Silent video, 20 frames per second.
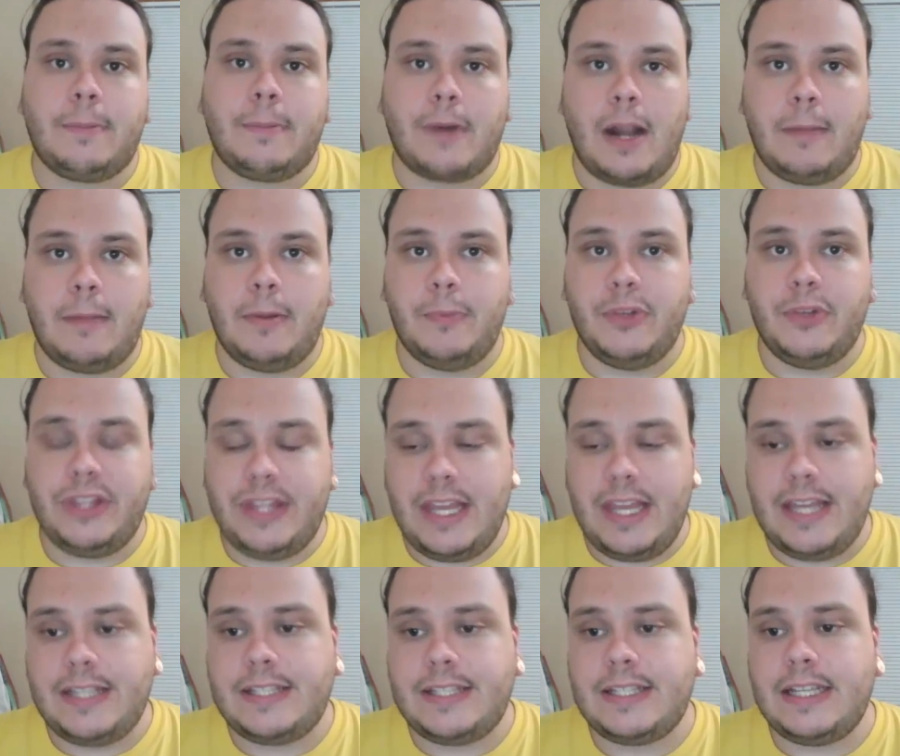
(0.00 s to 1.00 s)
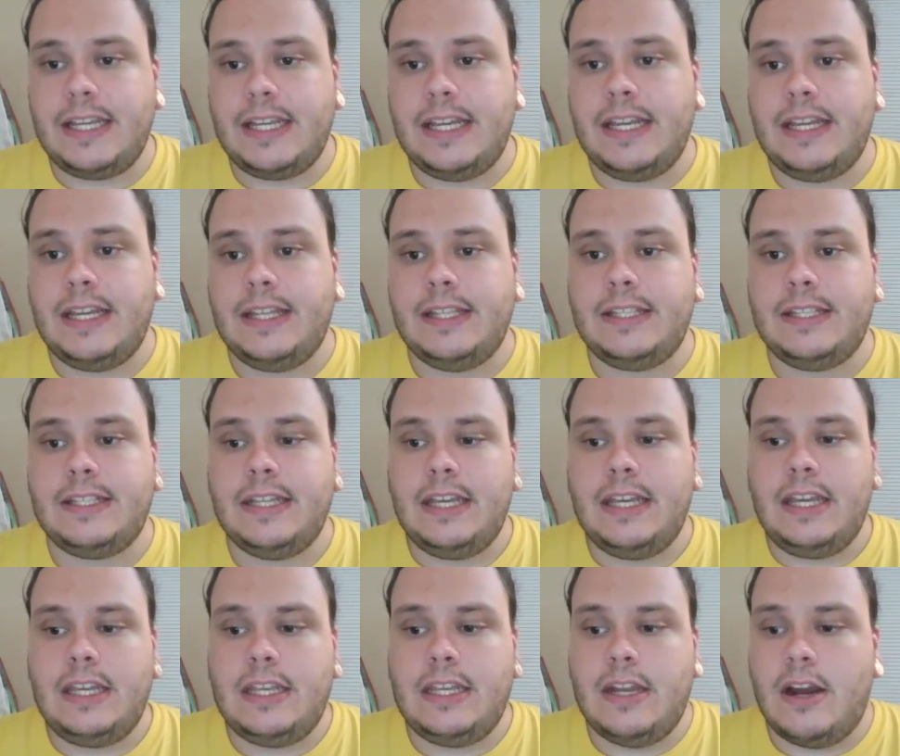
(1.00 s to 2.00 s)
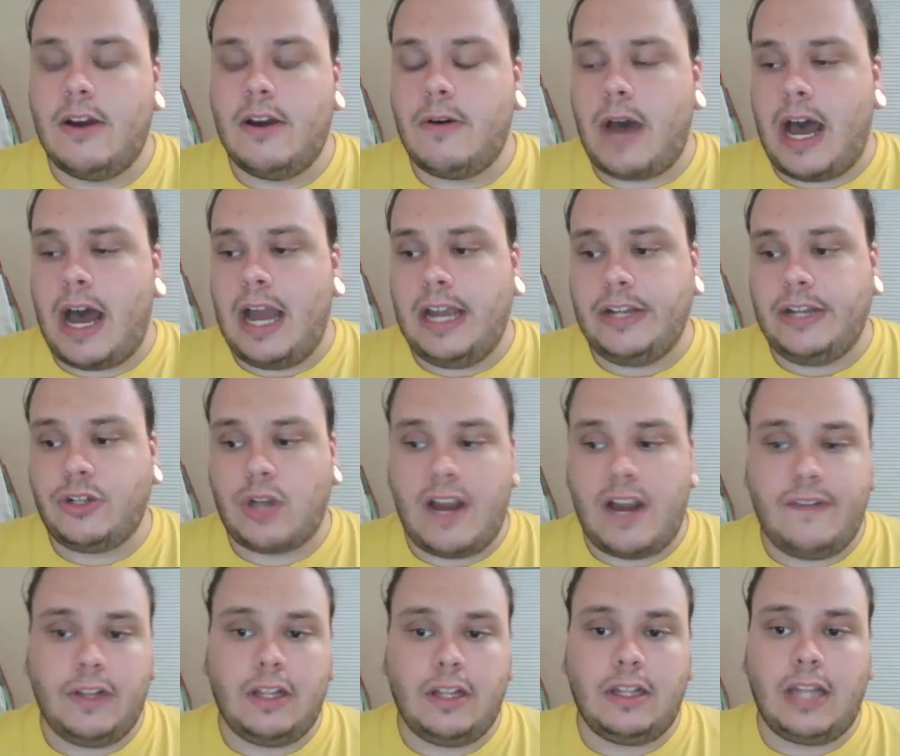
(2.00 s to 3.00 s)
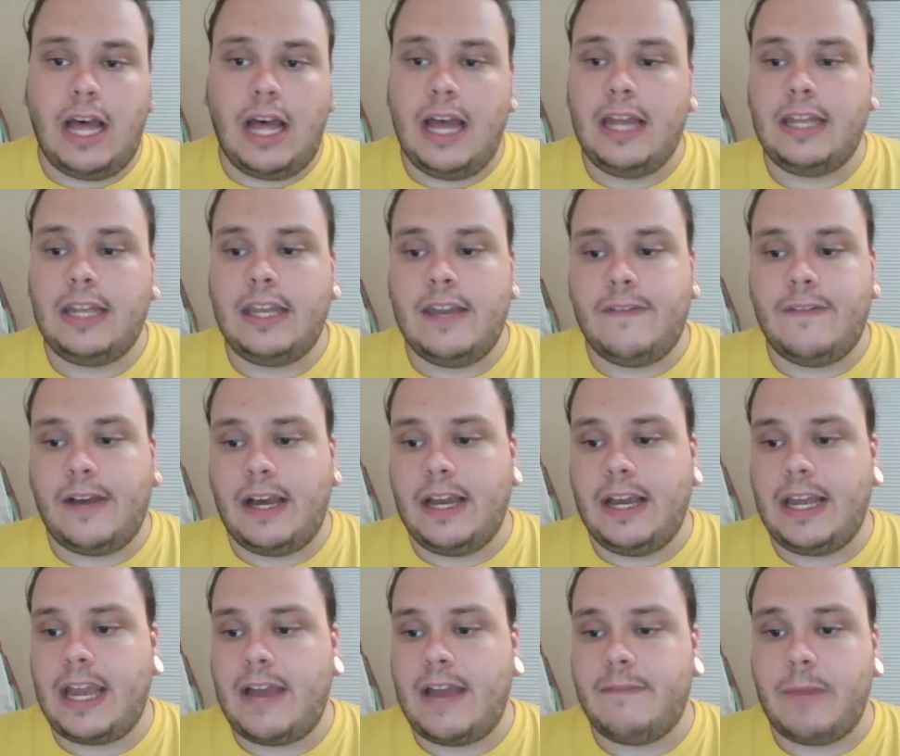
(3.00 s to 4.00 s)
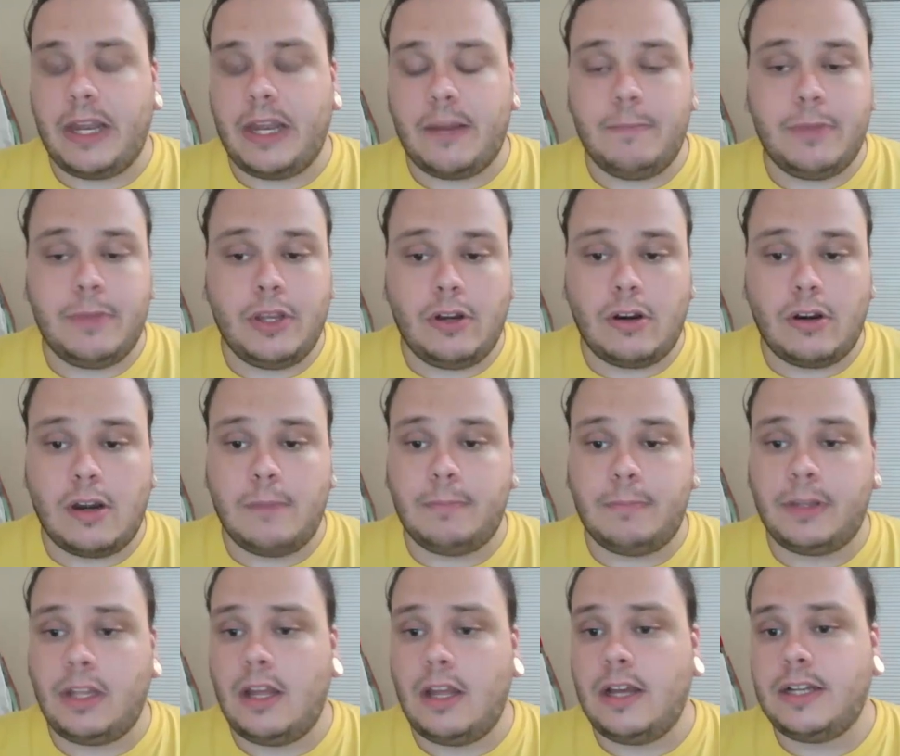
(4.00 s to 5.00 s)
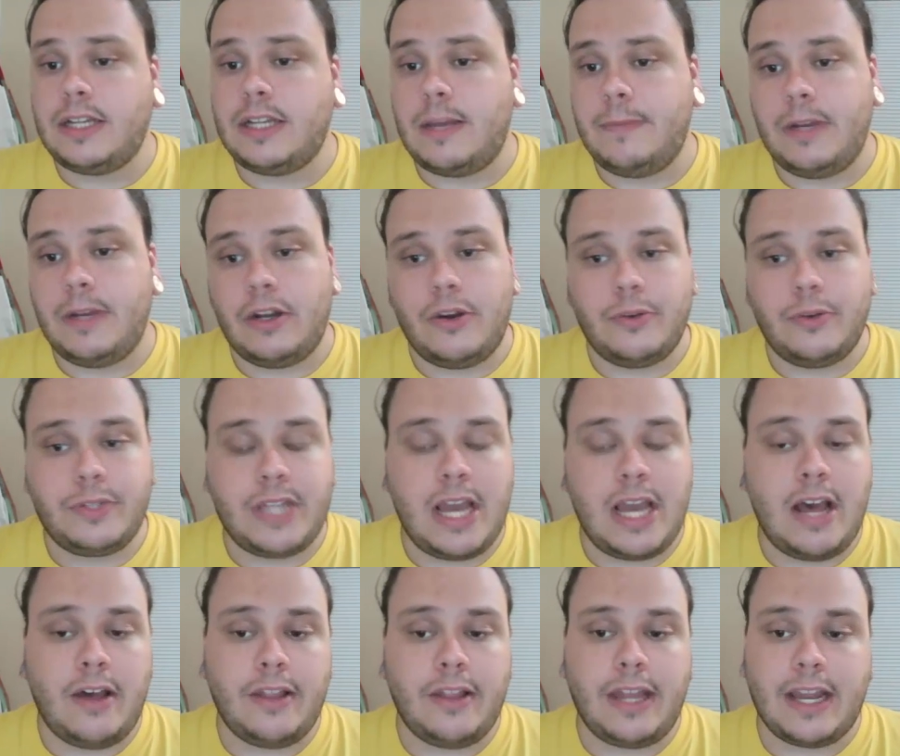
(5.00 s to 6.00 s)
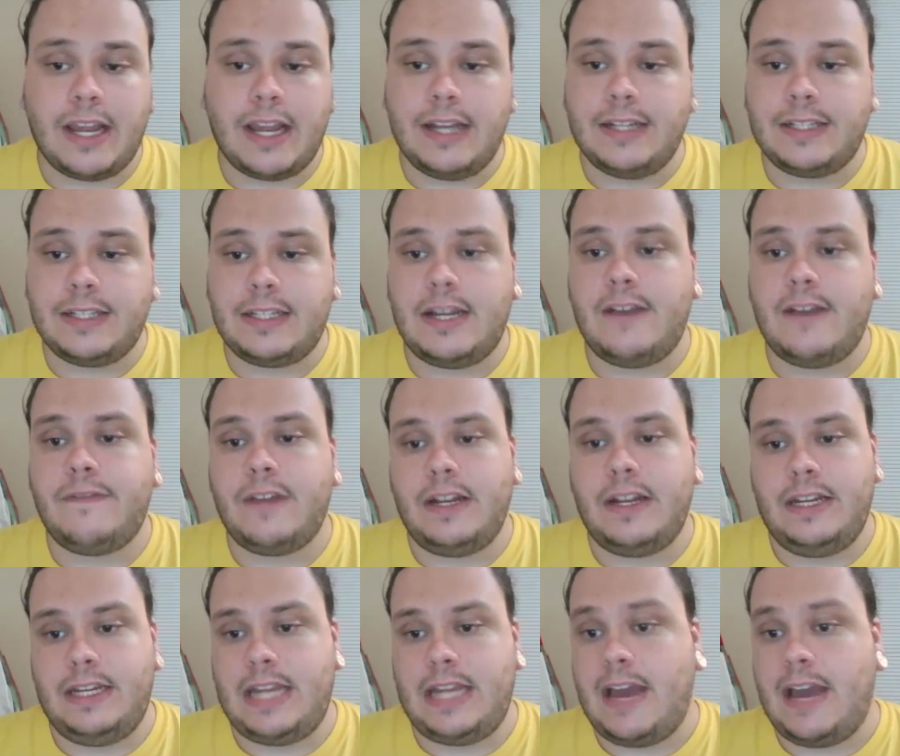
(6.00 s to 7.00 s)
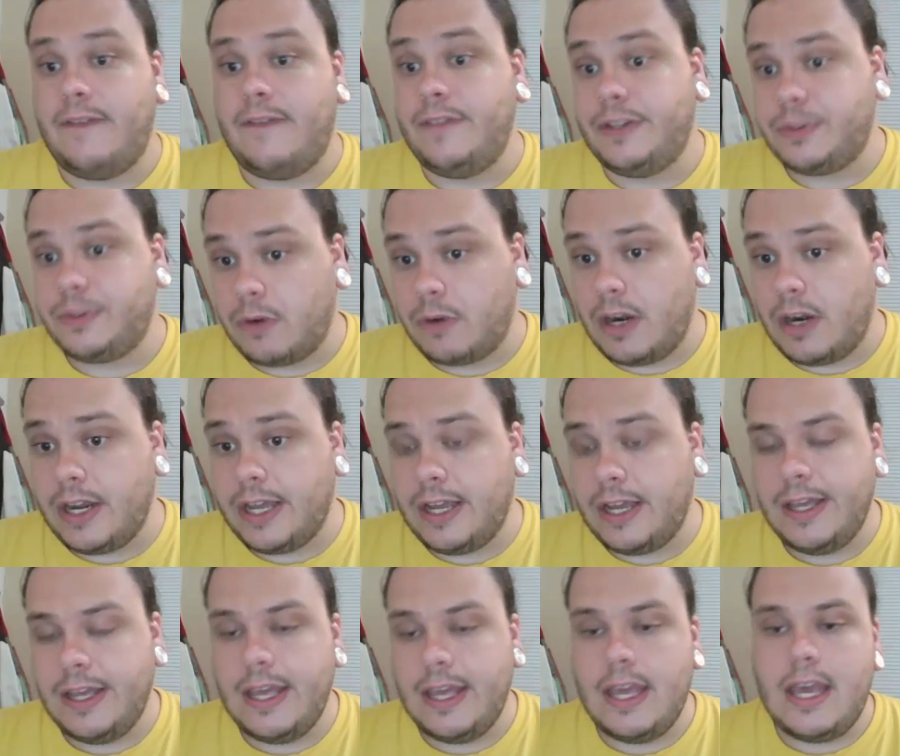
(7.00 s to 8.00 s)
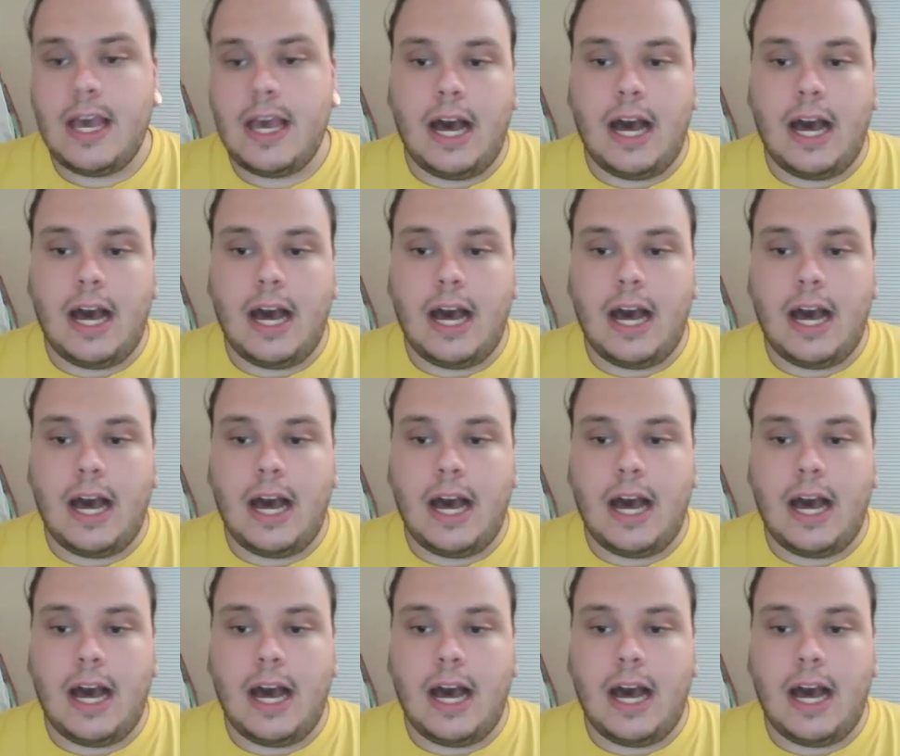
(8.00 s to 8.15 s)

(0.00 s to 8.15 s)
The problem with this is, I travel a lot. If I have my computer unplugged, I'm in a hotel, that kind of stuff, I need to have this running.